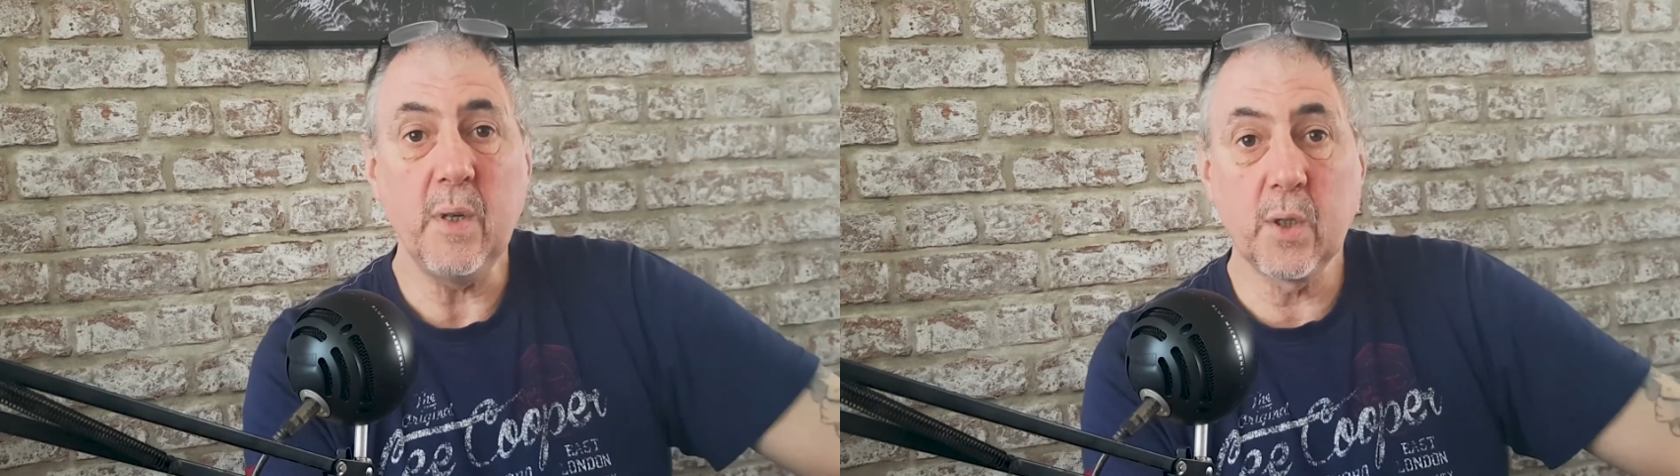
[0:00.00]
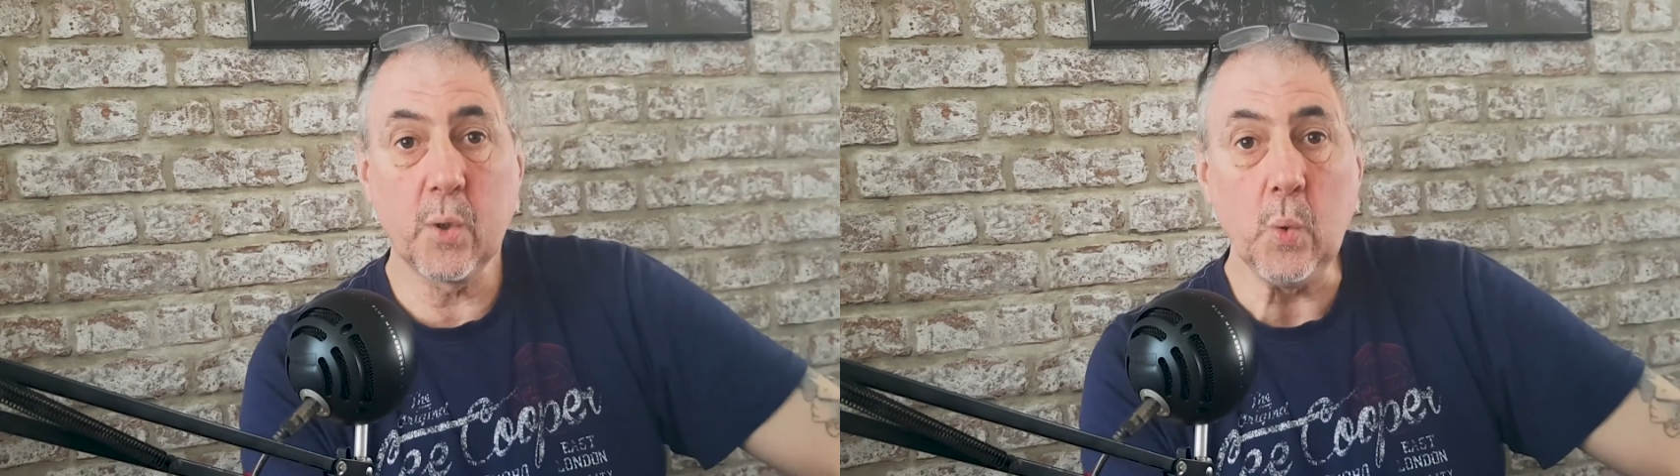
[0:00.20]

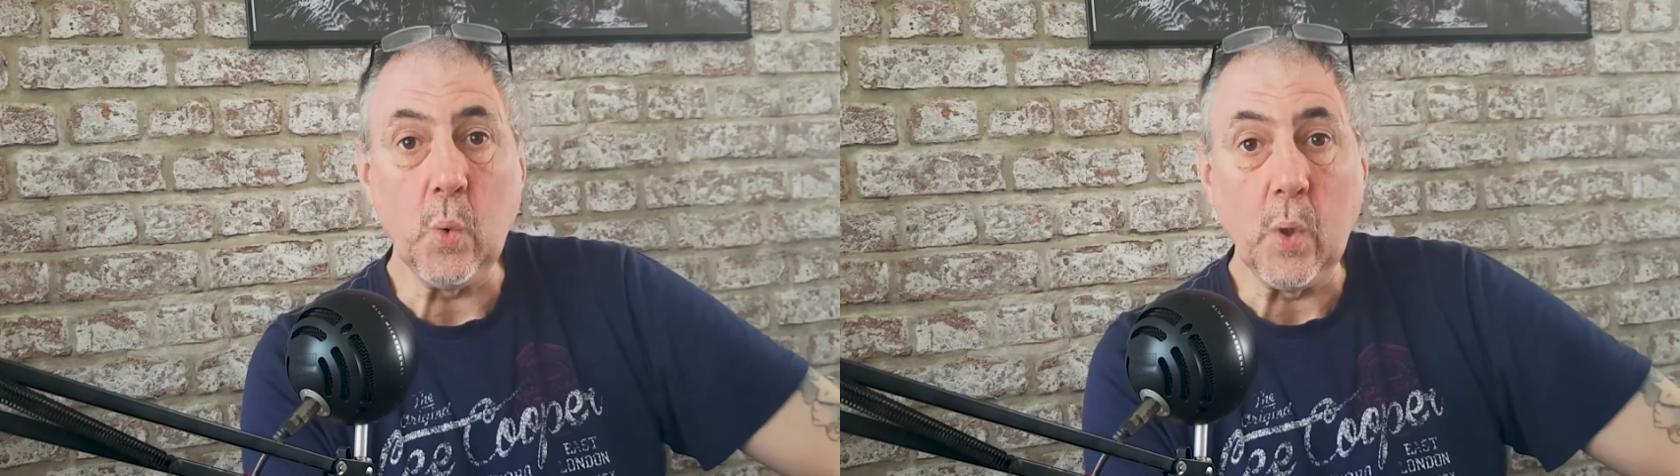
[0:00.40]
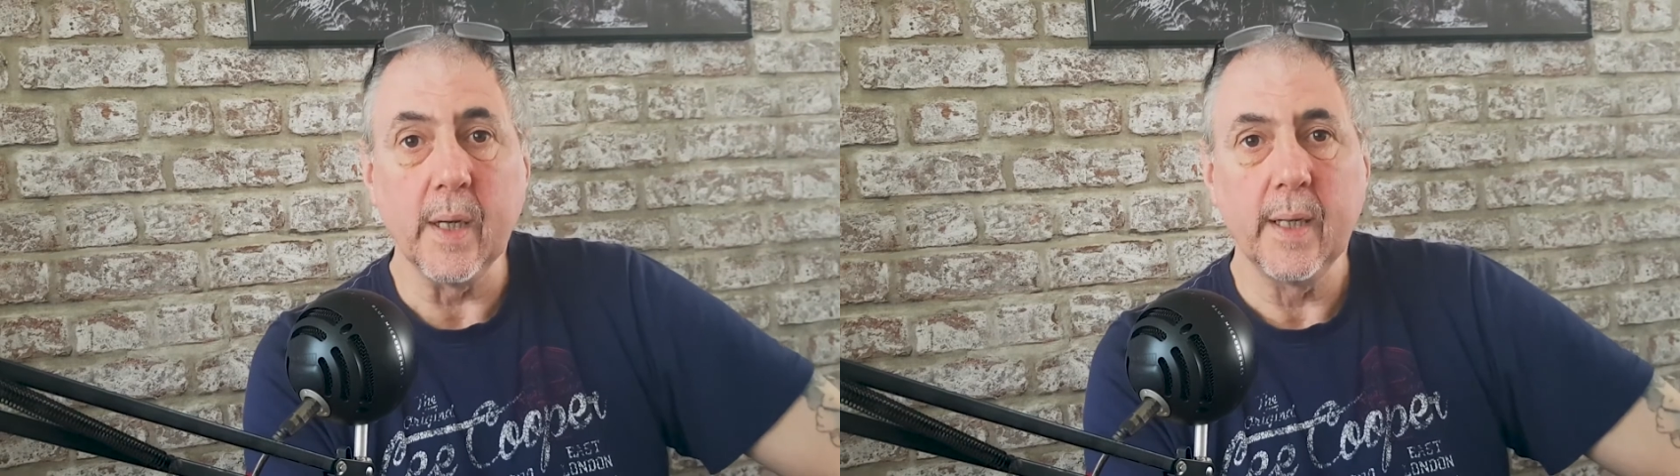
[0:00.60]

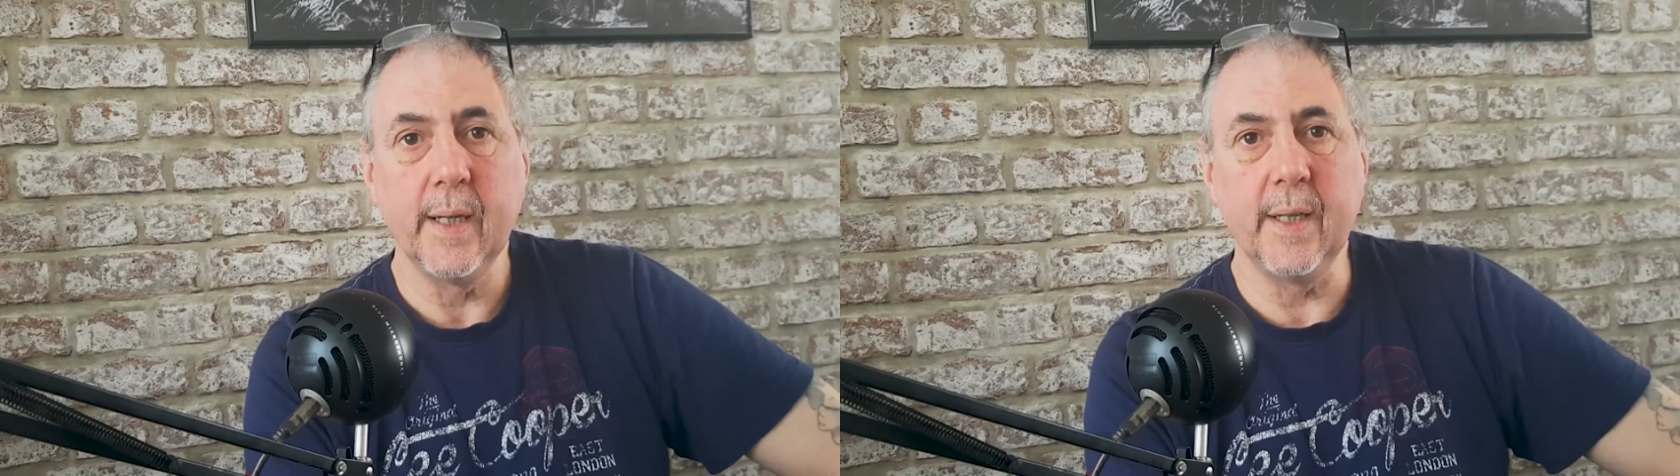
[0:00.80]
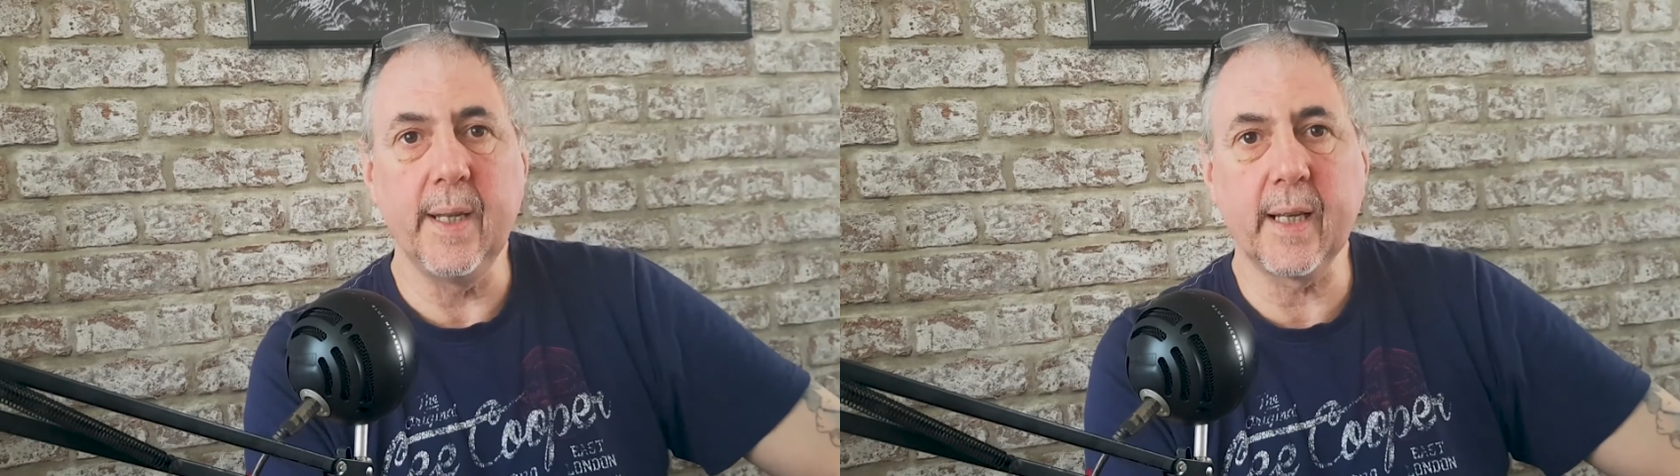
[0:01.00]
soon
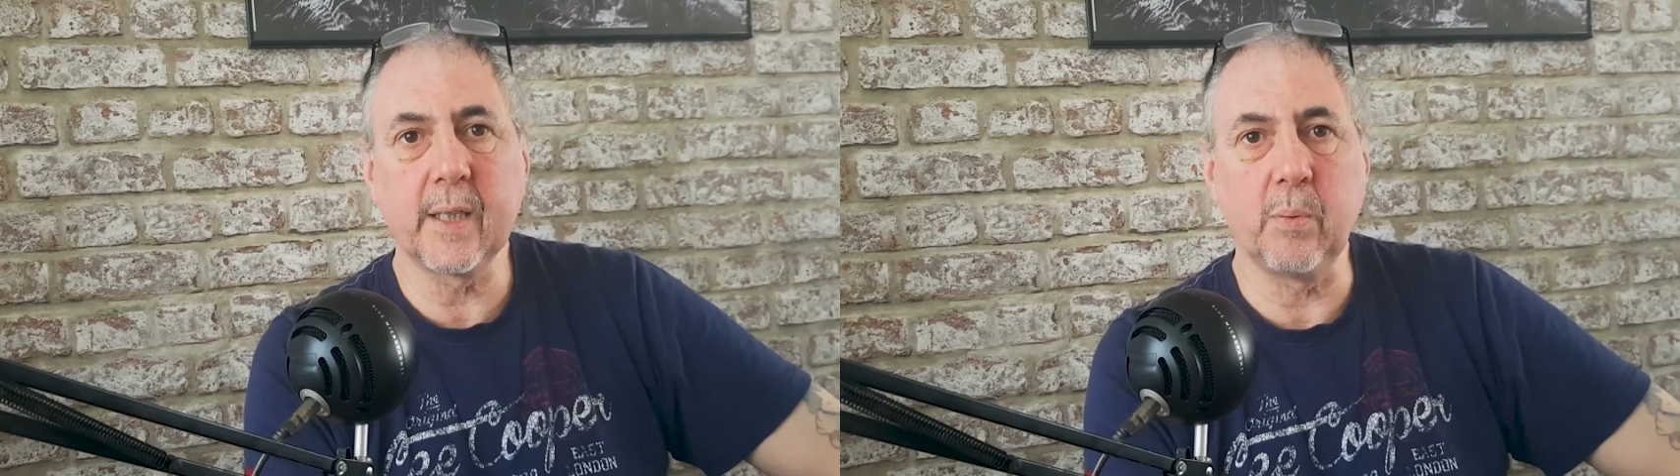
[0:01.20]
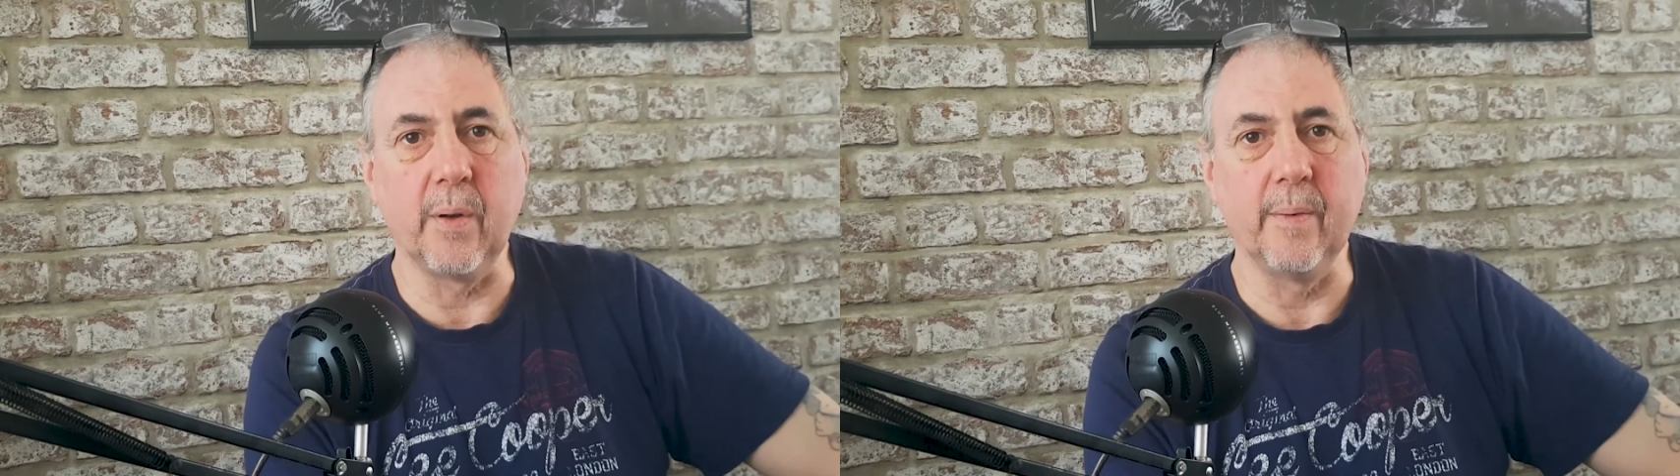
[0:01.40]
in the
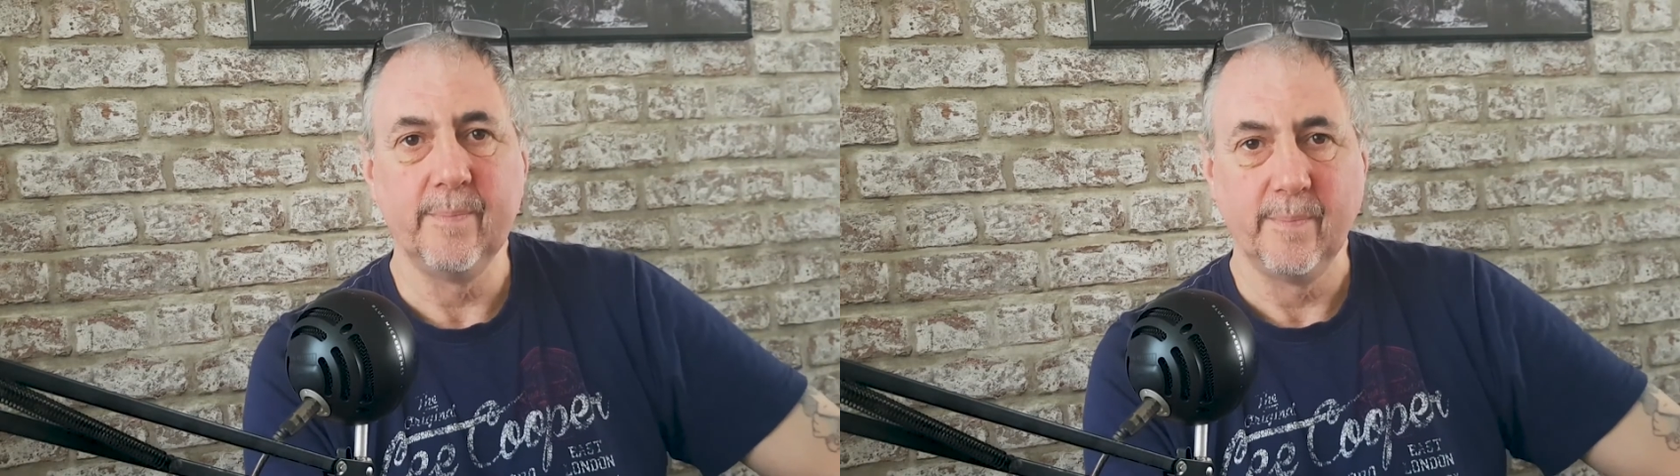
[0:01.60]
next one.